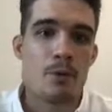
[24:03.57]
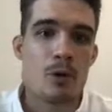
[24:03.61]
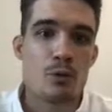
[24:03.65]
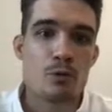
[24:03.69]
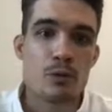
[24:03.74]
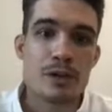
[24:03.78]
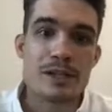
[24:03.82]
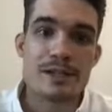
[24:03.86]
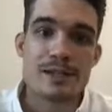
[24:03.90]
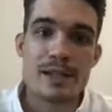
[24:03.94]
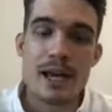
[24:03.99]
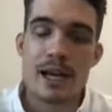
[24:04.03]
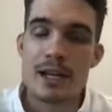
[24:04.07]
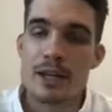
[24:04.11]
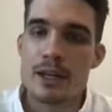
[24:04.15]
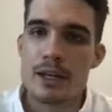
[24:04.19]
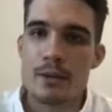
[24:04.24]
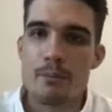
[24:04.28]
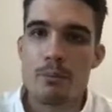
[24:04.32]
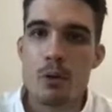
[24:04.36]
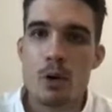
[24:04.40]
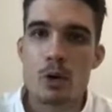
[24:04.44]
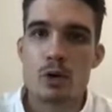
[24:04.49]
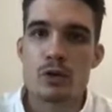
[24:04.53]
Restated the
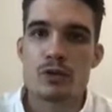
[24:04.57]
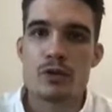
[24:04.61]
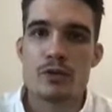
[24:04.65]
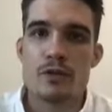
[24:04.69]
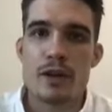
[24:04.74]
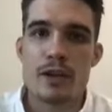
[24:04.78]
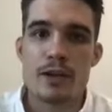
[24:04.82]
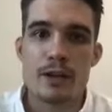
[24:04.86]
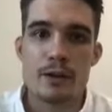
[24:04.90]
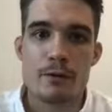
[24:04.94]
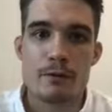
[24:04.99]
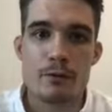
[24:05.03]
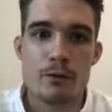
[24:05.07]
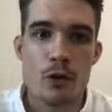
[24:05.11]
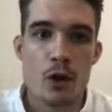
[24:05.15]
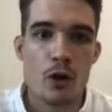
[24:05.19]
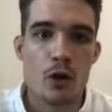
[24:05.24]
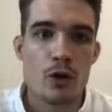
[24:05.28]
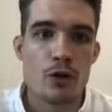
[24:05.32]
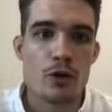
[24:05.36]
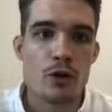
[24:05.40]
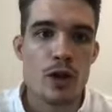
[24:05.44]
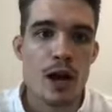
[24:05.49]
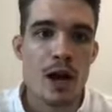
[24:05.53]
importance of ending
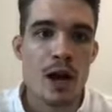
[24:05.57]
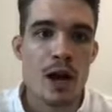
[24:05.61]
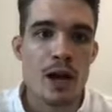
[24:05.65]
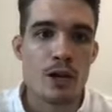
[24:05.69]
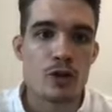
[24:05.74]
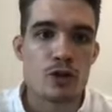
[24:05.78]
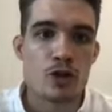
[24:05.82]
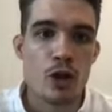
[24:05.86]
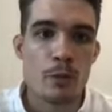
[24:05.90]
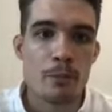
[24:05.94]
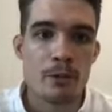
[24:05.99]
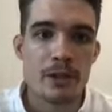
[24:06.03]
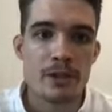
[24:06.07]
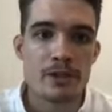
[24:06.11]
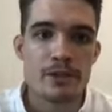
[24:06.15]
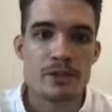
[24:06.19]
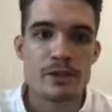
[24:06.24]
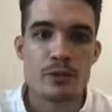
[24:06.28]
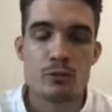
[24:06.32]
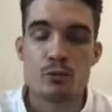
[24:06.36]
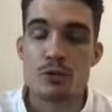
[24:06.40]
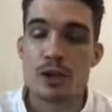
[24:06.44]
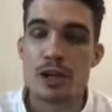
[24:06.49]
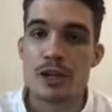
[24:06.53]
foreign dominance
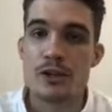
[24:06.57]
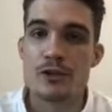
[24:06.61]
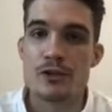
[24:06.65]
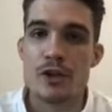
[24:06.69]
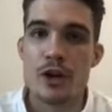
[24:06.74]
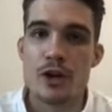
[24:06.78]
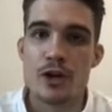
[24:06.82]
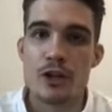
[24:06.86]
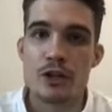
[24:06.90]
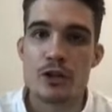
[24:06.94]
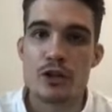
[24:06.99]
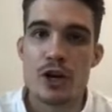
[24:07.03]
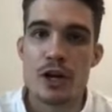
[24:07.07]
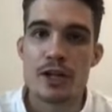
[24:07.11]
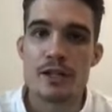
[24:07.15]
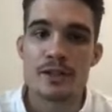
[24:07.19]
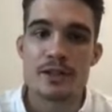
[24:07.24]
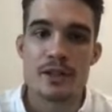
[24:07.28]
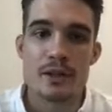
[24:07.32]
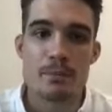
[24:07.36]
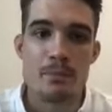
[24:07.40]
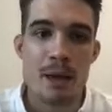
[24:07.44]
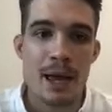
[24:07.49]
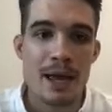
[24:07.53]
and reasserting China's
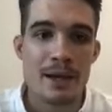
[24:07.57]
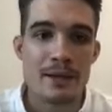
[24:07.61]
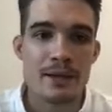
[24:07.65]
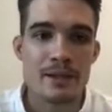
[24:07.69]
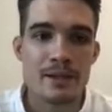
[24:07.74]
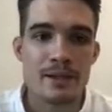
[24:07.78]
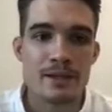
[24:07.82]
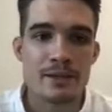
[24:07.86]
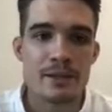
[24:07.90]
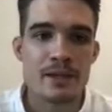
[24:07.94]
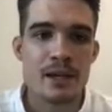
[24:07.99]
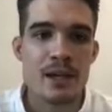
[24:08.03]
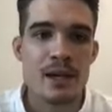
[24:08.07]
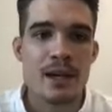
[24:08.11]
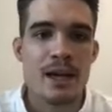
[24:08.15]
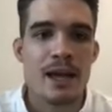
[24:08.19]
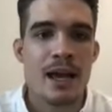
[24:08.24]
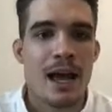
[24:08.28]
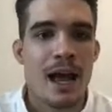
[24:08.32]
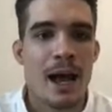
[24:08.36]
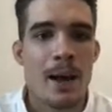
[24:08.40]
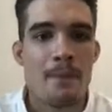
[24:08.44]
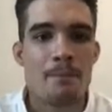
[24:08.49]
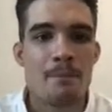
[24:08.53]
independence.
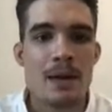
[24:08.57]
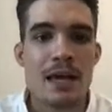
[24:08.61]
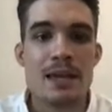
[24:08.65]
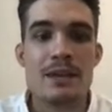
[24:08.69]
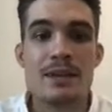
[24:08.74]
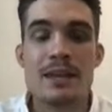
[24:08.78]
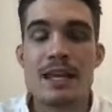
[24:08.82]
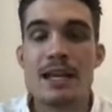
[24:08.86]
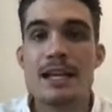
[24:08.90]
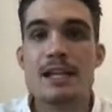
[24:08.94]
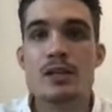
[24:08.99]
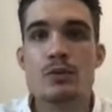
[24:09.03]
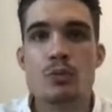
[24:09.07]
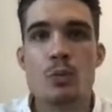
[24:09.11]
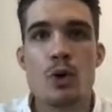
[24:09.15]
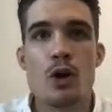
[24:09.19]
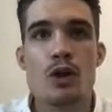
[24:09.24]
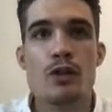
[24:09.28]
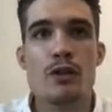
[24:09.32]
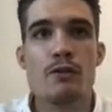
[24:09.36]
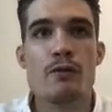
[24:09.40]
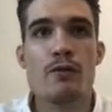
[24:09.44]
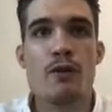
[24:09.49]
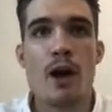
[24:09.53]
And these were
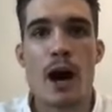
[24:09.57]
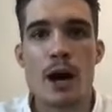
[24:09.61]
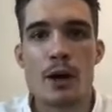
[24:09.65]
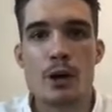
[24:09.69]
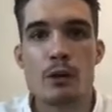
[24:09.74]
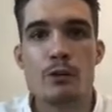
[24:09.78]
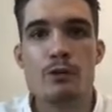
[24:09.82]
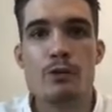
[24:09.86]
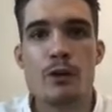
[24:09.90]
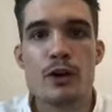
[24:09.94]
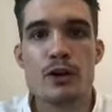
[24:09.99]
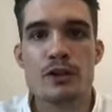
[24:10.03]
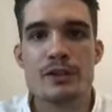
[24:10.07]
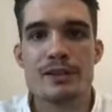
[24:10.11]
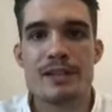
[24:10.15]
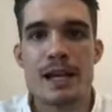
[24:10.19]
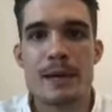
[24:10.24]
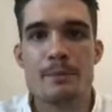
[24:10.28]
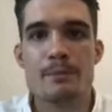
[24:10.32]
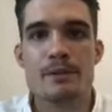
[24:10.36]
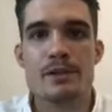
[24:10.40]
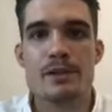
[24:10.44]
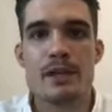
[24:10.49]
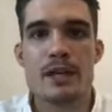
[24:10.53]
the vital first
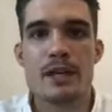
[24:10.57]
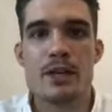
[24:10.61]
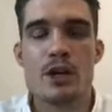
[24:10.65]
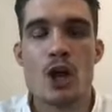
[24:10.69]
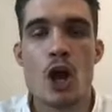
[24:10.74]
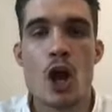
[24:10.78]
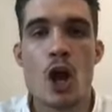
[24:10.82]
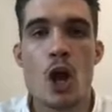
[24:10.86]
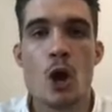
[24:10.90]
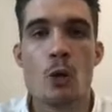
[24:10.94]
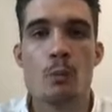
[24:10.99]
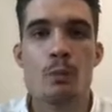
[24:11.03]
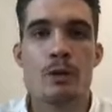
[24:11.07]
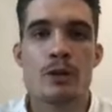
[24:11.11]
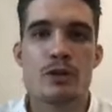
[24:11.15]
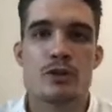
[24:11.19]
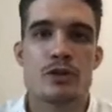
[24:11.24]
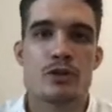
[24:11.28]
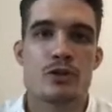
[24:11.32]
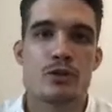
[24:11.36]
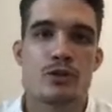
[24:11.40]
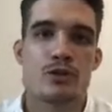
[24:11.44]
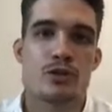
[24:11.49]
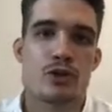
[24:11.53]
steps in helping,
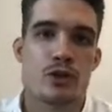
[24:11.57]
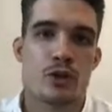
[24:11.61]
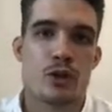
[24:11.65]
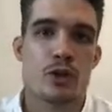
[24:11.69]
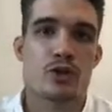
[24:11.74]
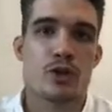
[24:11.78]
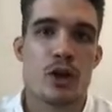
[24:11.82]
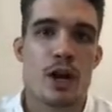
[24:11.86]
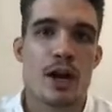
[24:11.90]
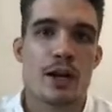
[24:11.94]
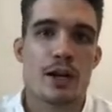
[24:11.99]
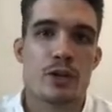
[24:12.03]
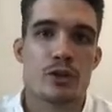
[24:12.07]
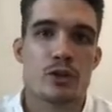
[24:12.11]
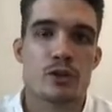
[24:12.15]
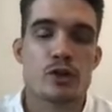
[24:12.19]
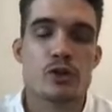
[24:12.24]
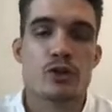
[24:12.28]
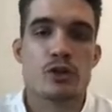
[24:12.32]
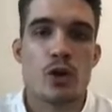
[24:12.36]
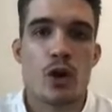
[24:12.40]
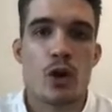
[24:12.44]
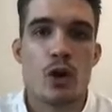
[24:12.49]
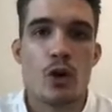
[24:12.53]
China to
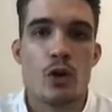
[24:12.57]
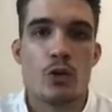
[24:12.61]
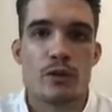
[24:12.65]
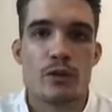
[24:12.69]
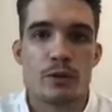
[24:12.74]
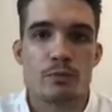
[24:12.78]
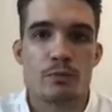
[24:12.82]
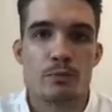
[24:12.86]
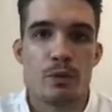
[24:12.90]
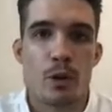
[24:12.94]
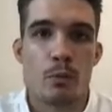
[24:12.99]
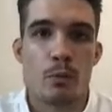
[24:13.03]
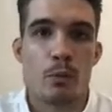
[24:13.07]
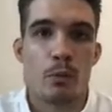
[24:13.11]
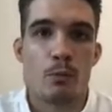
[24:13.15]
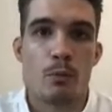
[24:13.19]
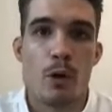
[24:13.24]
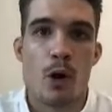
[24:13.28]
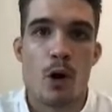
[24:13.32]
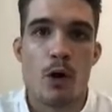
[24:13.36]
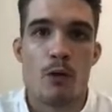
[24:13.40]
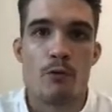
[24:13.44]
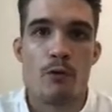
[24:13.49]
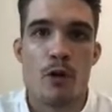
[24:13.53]
solve its problem
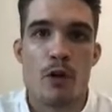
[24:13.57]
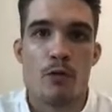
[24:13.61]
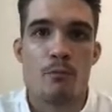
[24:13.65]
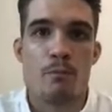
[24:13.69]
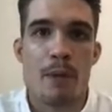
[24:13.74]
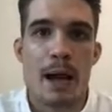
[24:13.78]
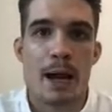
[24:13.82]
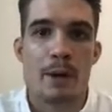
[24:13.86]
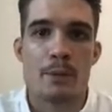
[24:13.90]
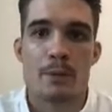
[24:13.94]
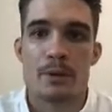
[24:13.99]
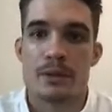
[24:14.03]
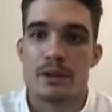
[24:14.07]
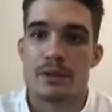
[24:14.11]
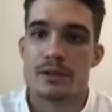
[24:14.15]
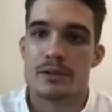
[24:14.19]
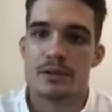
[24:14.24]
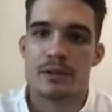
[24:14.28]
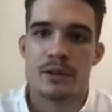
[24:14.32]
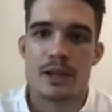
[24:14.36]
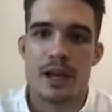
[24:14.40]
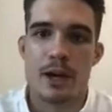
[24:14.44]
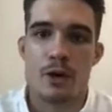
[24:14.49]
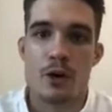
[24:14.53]
of backwardness,
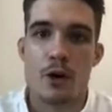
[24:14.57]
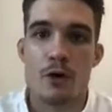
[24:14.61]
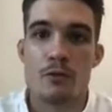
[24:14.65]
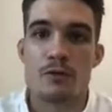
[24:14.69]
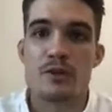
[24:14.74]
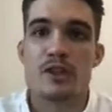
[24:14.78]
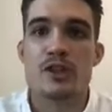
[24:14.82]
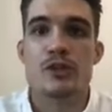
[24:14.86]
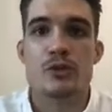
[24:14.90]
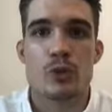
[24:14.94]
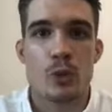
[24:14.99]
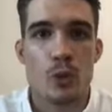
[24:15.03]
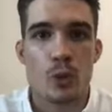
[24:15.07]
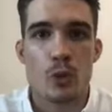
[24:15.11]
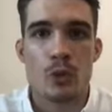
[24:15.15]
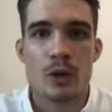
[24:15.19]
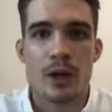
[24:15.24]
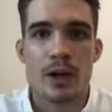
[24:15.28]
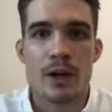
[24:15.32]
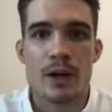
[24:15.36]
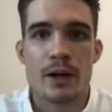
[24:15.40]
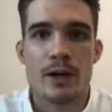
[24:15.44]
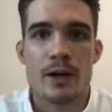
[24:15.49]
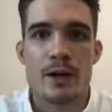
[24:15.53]
okay, of
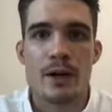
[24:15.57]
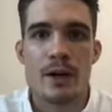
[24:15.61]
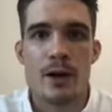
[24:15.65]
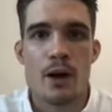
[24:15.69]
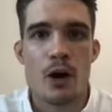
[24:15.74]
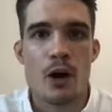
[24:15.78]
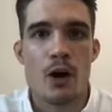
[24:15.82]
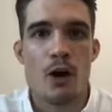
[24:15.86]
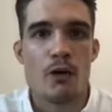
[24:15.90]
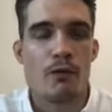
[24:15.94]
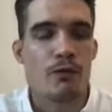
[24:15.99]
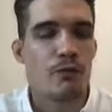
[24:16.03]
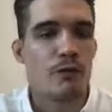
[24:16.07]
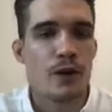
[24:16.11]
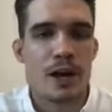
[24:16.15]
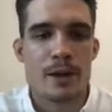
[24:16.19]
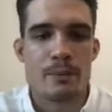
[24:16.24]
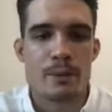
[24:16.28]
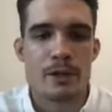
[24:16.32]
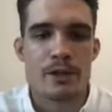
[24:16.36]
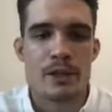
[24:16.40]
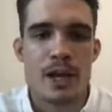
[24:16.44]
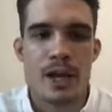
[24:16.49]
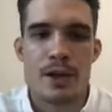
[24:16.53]
disorder, of
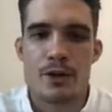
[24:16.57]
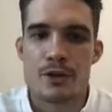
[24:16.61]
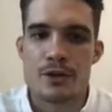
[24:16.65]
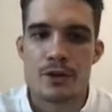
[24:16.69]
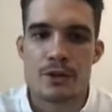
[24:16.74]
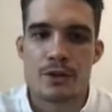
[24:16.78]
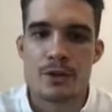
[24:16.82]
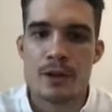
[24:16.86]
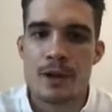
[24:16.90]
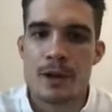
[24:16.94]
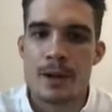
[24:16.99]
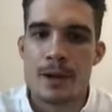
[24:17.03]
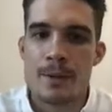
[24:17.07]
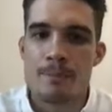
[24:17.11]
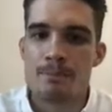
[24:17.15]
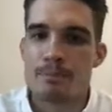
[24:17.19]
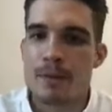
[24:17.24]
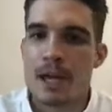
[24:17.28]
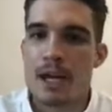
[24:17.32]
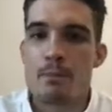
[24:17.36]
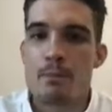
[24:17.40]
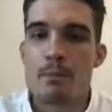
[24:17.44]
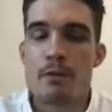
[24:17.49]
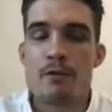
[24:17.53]
fragmentation.
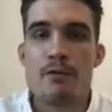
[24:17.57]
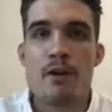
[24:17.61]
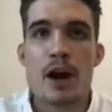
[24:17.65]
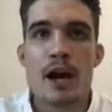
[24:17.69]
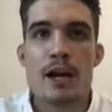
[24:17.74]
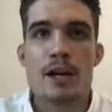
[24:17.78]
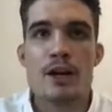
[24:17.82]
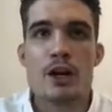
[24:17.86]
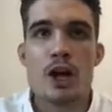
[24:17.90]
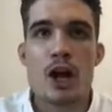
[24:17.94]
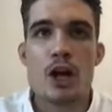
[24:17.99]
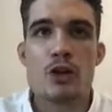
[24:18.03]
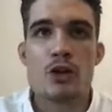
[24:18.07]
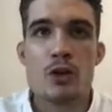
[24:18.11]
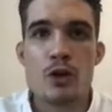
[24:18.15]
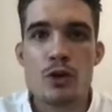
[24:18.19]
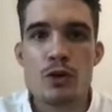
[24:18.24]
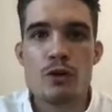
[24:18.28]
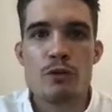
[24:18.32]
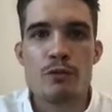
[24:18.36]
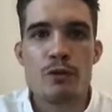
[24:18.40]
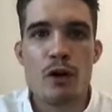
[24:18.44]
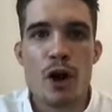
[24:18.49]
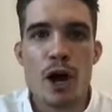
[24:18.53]
And it provided a
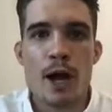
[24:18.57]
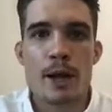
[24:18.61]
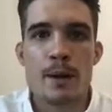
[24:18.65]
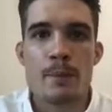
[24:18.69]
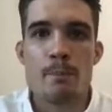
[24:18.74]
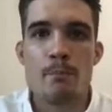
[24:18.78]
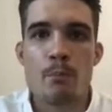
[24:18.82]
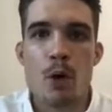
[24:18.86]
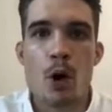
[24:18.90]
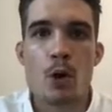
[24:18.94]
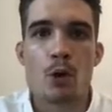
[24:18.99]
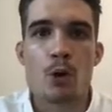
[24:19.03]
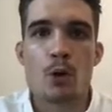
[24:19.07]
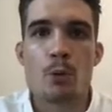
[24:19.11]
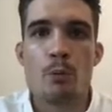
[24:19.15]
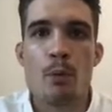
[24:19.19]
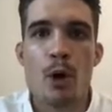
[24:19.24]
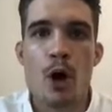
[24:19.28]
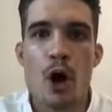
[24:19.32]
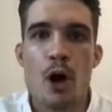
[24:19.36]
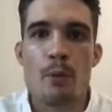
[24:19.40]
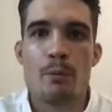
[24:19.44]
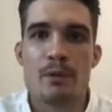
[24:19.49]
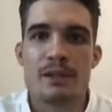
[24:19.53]
unifying moral
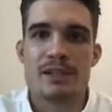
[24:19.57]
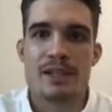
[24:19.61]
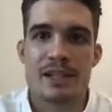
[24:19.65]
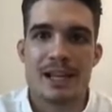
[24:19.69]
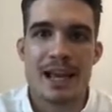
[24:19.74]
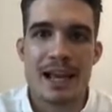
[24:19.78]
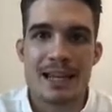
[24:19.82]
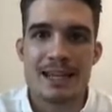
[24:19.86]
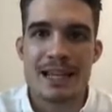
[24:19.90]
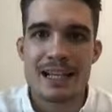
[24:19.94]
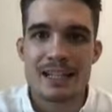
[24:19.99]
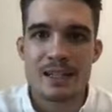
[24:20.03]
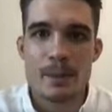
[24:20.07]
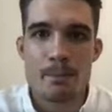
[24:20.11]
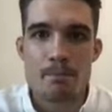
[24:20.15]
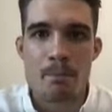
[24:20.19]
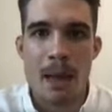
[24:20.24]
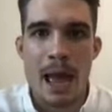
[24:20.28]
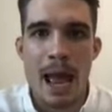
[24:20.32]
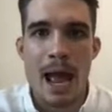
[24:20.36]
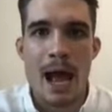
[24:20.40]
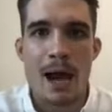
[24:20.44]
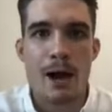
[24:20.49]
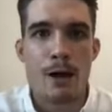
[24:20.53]
purpose, okay? And that's a
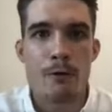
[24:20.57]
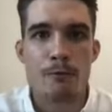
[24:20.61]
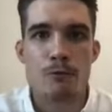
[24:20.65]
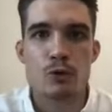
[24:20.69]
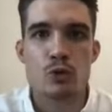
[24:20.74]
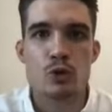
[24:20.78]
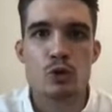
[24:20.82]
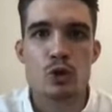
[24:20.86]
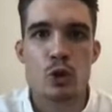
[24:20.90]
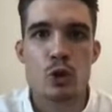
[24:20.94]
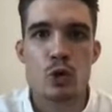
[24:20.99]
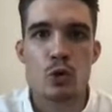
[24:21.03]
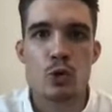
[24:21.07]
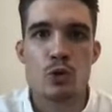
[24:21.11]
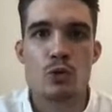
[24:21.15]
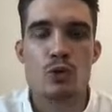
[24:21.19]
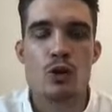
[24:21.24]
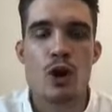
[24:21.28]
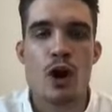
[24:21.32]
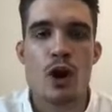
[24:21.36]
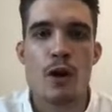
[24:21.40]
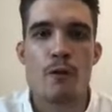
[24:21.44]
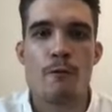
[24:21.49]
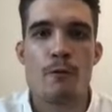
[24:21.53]
powerful
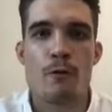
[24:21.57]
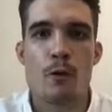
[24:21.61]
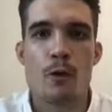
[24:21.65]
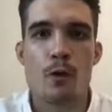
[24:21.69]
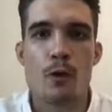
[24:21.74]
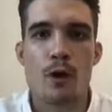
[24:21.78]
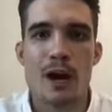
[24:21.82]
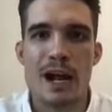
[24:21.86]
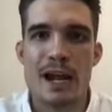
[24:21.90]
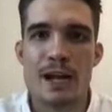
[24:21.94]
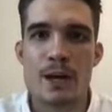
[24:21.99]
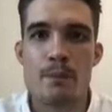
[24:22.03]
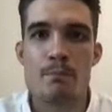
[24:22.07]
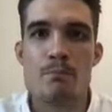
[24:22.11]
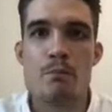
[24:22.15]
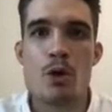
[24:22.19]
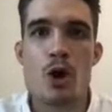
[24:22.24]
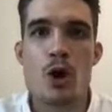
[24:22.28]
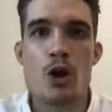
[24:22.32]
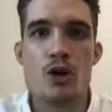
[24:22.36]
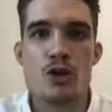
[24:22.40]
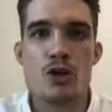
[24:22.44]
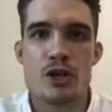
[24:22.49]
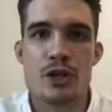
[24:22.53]
tool for an
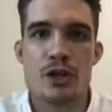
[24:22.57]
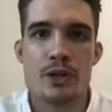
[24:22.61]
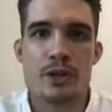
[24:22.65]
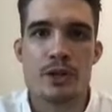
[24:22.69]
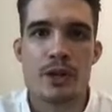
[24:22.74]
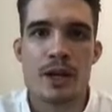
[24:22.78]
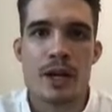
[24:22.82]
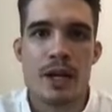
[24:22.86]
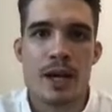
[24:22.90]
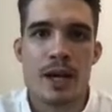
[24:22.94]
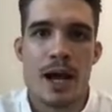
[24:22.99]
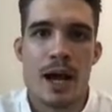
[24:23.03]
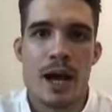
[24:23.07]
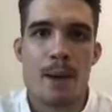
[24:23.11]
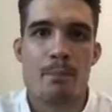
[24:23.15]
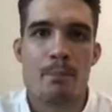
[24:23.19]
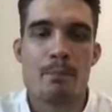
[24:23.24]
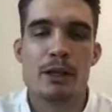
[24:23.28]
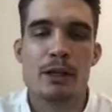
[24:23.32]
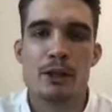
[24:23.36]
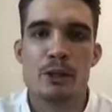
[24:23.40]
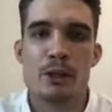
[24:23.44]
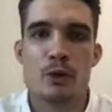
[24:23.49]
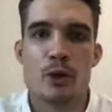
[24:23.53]
emerging
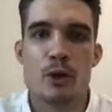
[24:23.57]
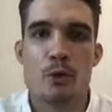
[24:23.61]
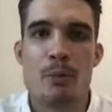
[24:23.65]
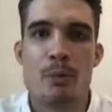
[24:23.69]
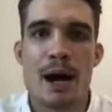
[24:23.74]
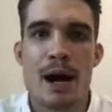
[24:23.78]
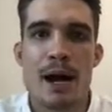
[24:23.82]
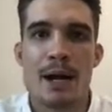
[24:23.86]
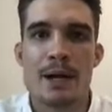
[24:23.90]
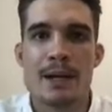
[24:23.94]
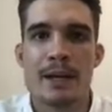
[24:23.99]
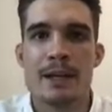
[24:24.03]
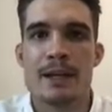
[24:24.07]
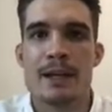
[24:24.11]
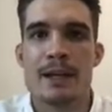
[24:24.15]
political party,